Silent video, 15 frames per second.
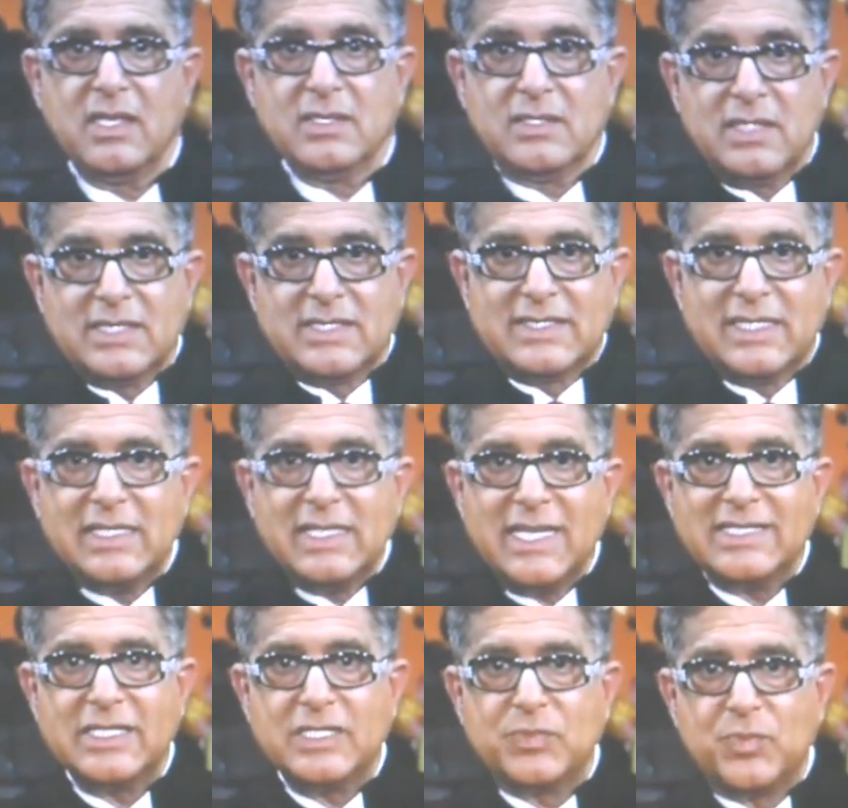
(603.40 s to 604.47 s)
The
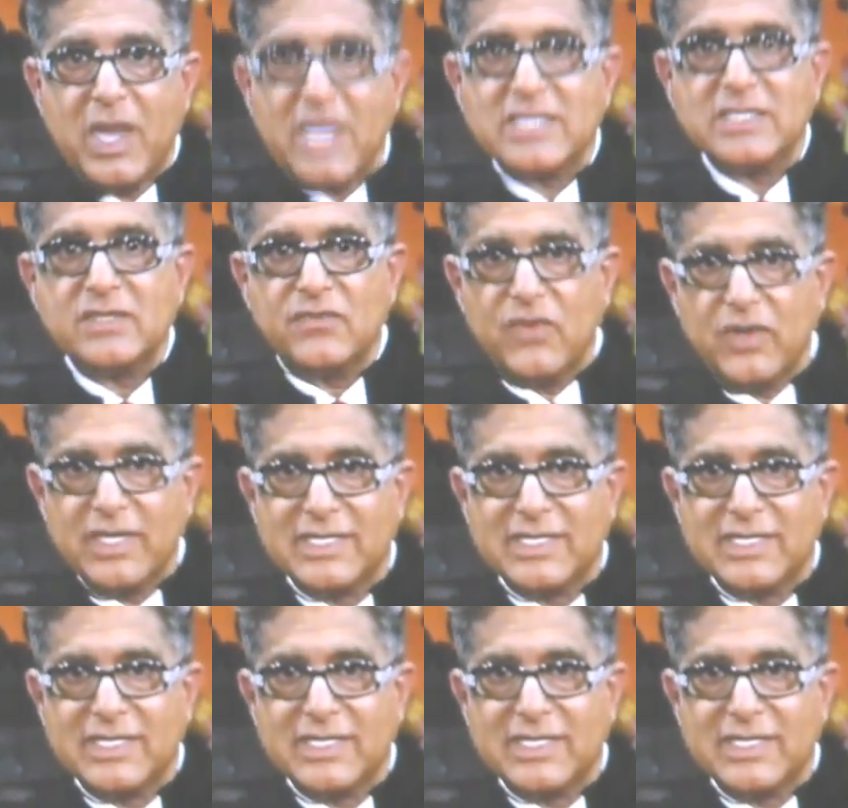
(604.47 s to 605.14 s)
stillness is present, for